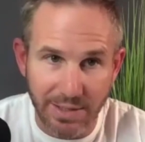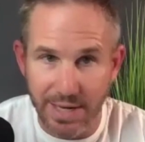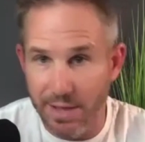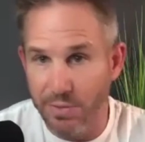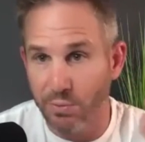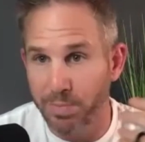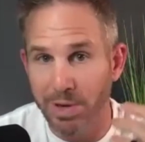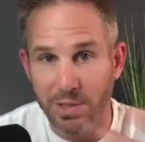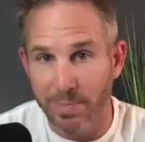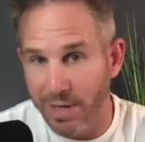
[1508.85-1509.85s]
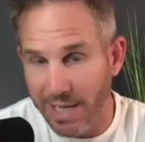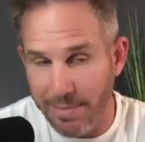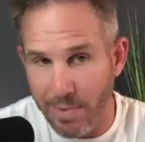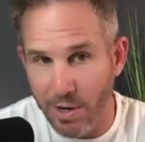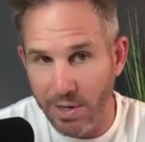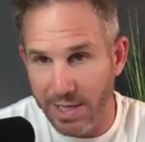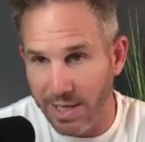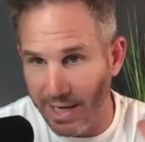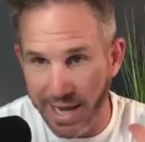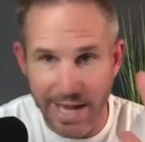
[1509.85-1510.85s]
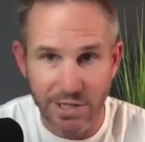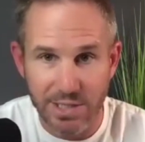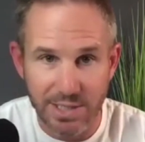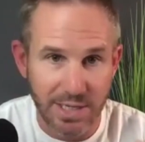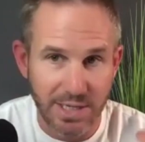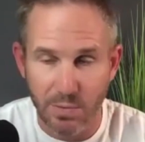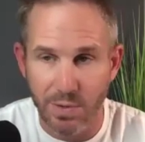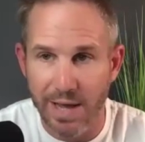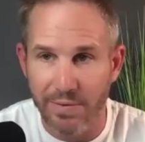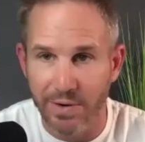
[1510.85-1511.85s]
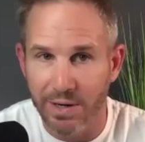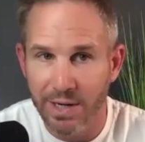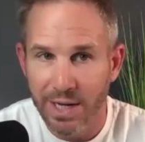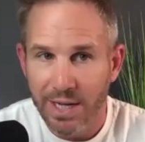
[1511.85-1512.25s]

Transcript: and they threw a bunch of money at marketing at agencies or whatever